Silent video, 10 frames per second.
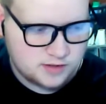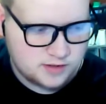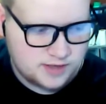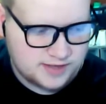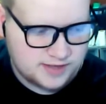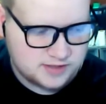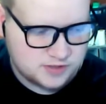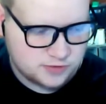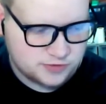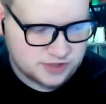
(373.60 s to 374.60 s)

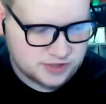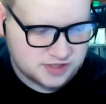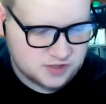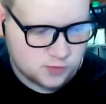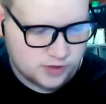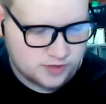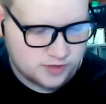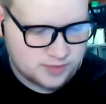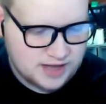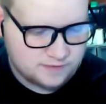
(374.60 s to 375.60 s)
anti-social justice
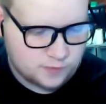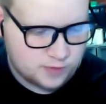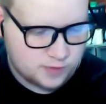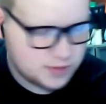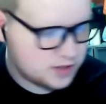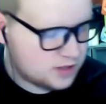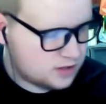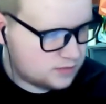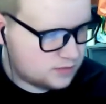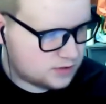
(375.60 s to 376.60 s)
warrior platform,
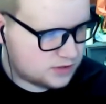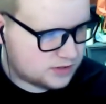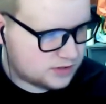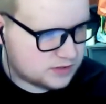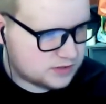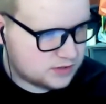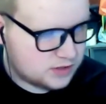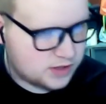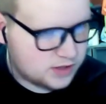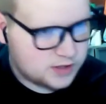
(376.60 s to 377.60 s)
because
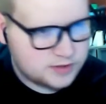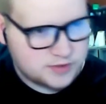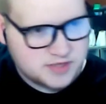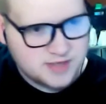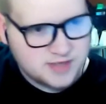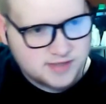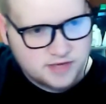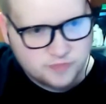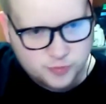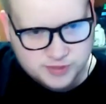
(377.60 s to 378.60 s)
take
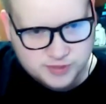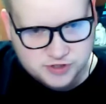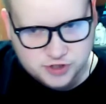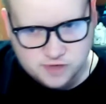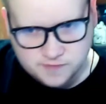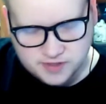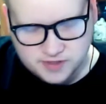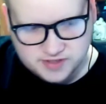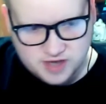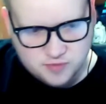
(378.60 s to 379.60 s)
Dave Rubin's show for
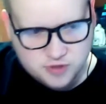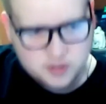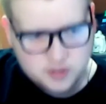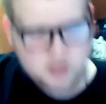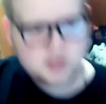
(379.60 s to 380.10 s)
example.